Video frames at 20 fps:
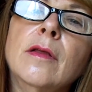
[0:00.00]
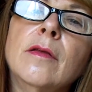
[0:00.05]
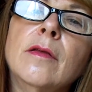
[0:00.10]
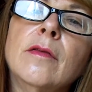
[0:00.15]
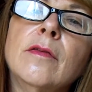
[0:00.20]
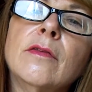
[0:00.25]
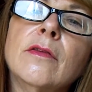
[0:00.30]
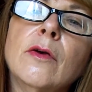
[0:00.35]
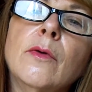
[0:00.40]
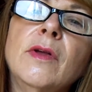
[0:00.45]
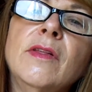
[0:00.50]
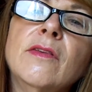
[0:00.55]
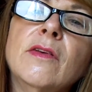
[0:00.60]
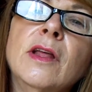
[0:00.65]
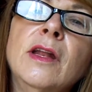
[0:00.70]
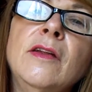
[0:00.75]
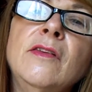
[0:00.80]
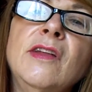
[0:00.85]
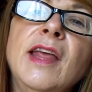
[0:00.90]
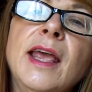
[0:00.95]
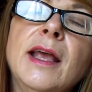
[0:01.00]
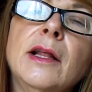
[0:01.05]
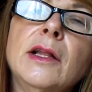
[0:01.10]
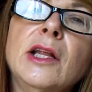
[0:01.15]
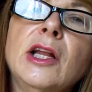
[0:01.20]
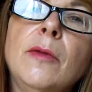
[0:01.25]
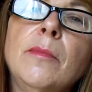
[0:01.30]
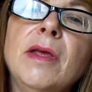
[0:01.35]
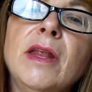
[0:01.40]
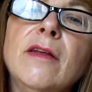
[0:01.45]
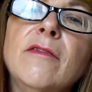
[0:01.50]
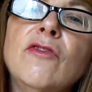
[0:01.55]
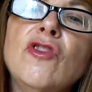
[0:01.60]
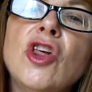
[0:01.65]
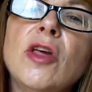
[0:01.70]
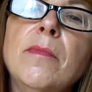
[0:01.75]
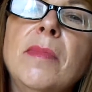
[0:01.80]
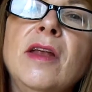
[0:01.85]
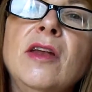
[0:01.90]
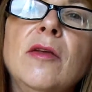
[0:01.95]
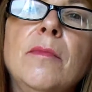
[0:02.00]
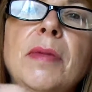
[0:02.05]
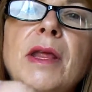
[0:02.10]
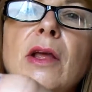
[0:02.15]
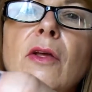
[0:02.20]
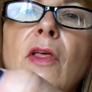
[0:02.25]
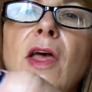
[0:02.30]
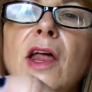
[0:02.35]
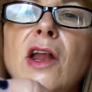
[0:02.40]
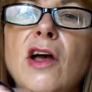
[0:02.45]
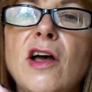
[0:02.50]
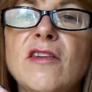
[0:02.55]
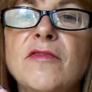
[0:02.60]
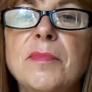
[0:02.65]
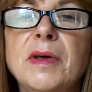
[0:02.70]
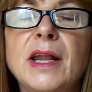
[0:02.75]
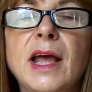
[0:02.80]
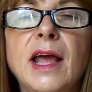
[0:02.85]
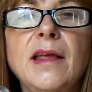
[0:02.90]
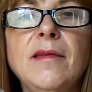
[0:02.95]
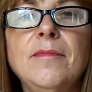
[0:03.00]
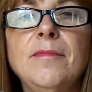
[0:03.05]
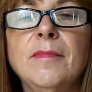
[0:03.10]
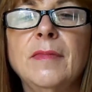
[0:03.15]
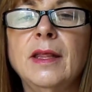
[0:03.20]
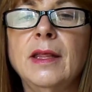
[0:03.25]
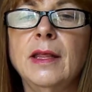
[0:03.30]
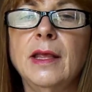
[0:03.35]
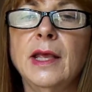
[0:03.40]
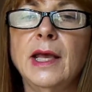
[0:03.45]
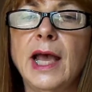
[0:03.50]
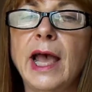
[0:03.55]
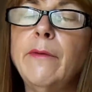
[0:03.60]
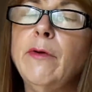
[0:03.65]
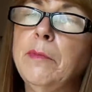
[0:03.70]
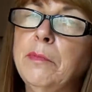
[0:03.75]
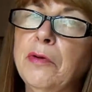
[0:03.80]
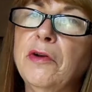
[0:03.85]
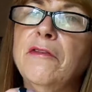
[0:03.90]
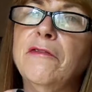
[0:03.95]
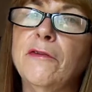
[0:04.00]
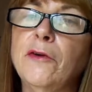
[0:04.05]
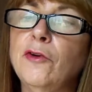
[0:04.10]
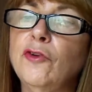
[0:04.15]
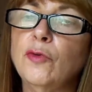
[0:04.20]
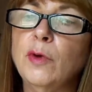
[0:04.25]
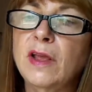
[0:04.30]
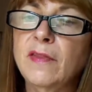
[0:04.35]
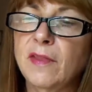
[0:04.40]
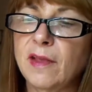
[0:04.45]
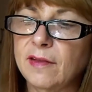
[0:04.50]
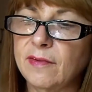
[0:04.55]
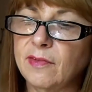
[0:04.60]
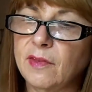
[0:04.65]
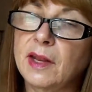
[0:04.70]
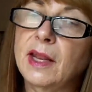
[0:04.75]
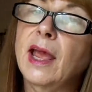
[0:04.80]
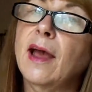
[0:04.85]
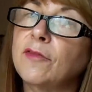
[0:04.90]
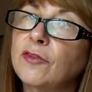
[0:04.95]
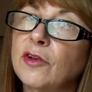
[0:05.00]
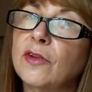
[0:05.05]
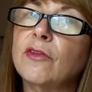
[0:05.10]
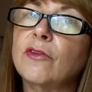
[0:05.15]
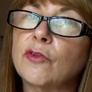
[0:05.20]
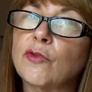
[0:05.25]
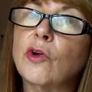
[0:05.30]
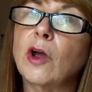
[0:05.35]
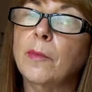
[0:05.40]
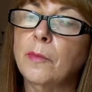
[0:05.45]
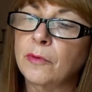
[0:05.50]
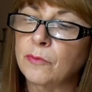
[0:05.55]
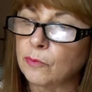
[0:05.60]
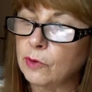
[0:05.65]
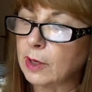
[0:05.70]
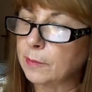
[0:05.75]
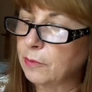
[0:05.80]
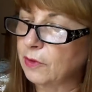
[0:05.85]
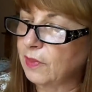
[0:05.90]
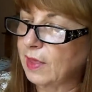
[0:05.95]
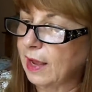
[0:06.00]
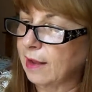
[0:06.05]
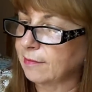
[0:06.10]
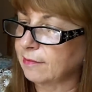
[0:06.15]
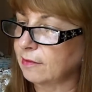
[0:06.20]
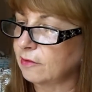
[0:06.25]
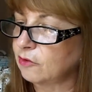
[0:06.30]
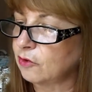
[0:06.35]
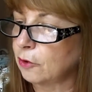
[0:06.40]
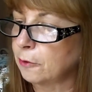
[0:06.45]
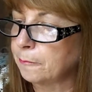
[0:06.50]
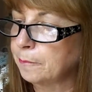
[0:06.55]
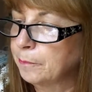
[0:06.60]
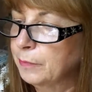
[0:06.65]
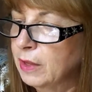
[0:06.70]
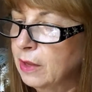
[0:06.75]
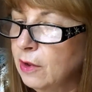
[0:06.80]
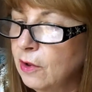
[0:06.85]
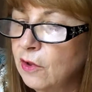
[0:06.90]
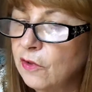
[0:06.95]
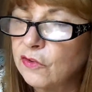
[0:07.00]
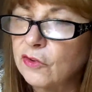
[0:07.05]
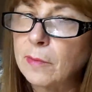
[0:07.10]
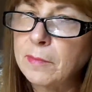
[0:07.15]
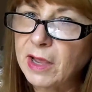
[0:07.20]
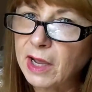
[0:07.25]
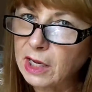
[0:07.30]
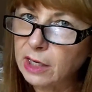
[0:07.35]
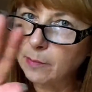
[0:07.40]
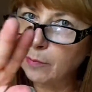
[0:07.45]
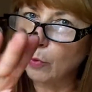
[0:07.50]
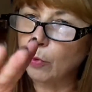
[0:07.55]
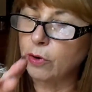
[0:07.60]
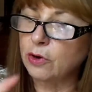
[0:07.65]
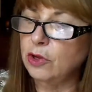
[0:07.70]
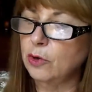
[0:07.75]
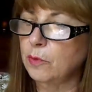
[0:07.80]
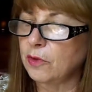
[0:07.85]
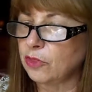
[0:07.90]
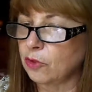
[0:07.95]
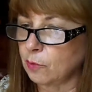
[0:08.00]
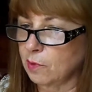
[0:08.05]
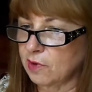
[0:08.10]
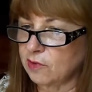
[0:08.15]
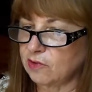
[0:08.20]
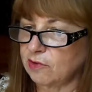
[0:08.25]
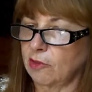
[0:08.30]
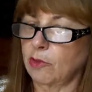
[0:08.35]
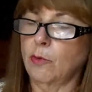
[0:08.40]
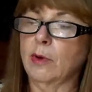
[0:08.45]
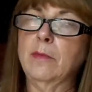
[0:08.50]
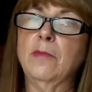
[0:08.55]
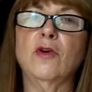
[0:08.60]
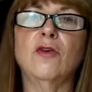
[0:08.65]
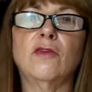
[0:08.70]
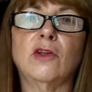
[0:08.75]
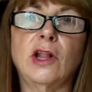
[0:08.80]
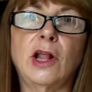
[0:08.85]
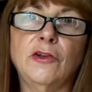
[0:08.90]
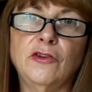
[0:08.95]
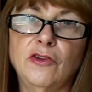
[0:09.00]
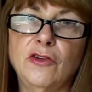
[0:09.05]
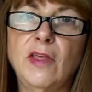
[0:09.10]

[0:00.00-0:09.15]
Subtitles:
So it's going to take a little bit of chipping to peel that off, but I would prefer doing this than have to scrub and rub with acetone. So I'm not going to bore you with the rest of the removal. I'll do